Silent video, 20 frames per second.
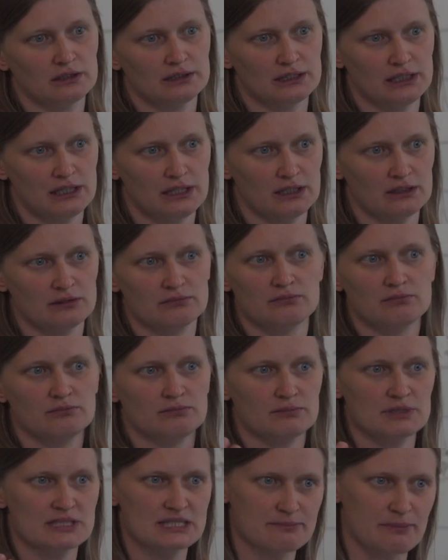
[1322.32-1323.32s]
the
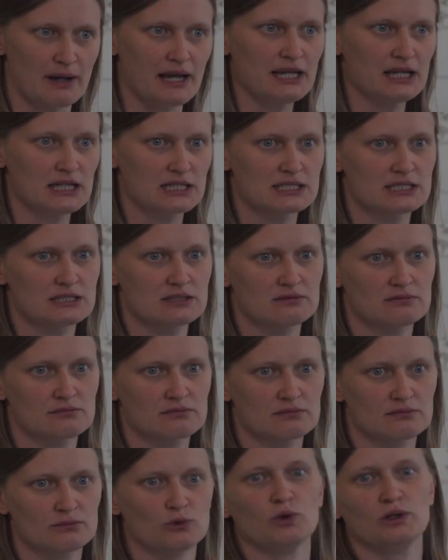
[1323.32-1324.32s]
spikes
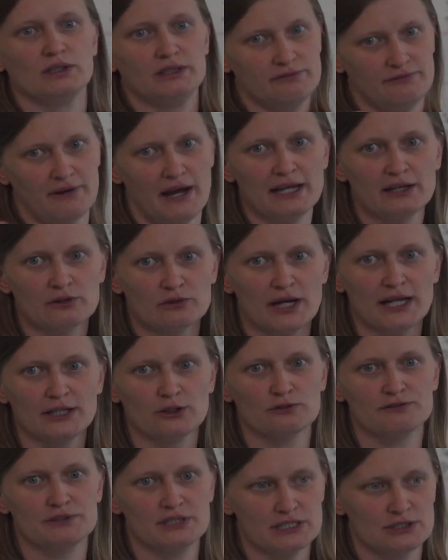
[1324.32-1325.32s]
or the firing
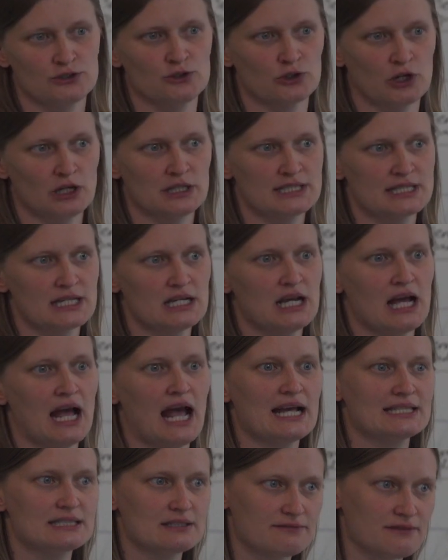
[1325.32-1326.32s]
rate of these neurons
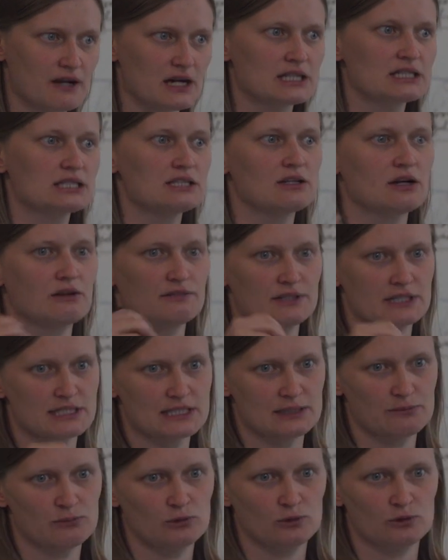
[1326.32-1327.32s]
as a function of the
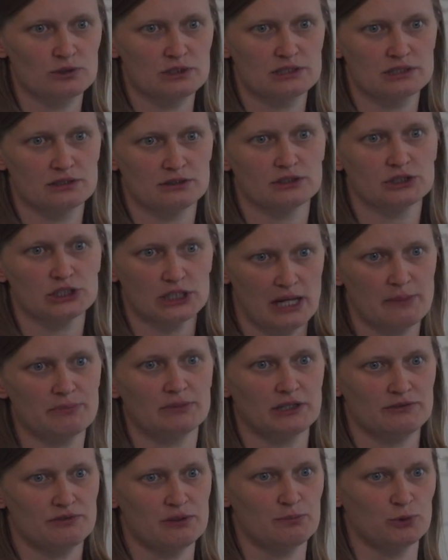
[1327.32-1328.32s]
stimulus shape
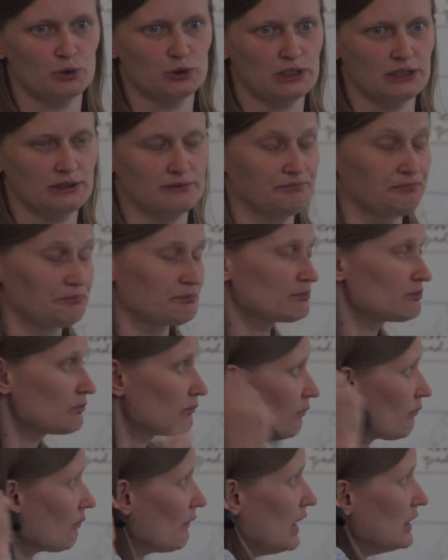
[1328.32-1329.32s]
that we put in.
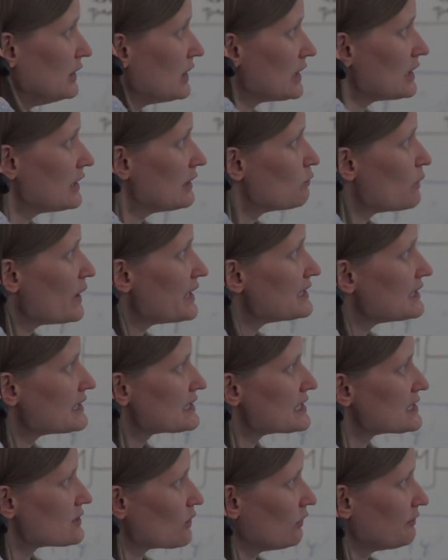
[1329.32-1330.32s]
And the way
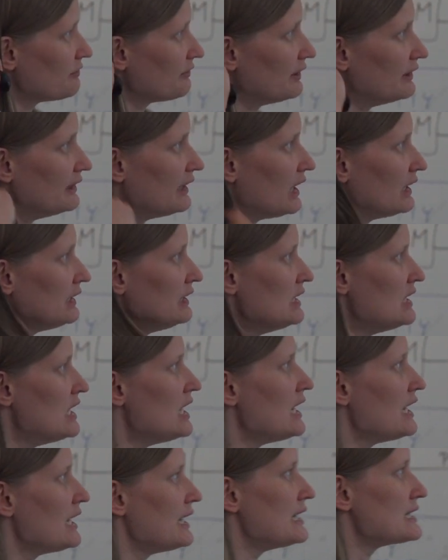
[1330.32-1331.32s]
this is often done
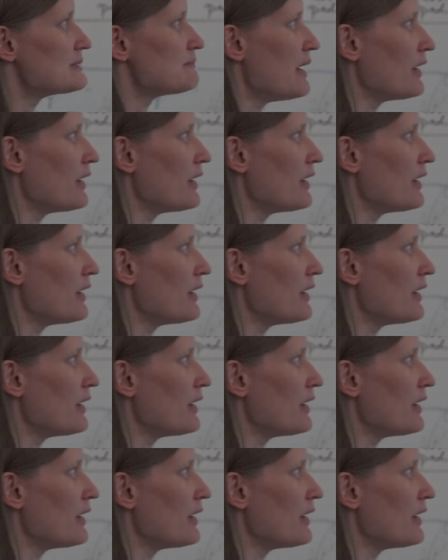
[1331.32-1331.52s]
is